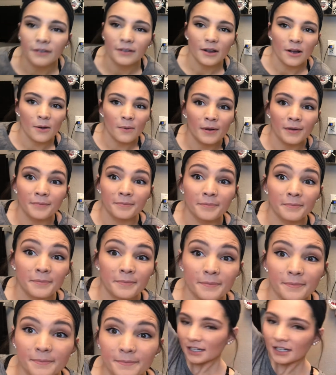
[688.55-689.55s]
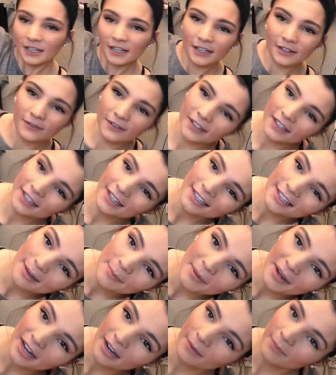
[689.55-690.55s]
Hmm. It's really not that
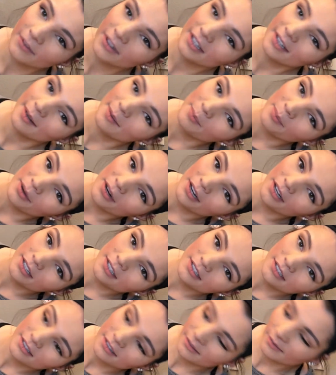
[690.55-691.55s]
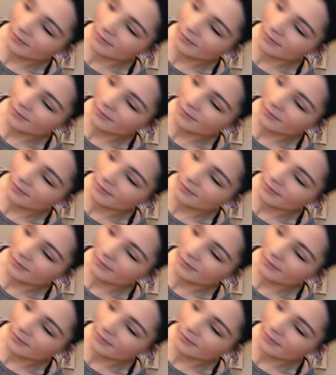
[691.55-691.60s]
bad. I'm really impressed.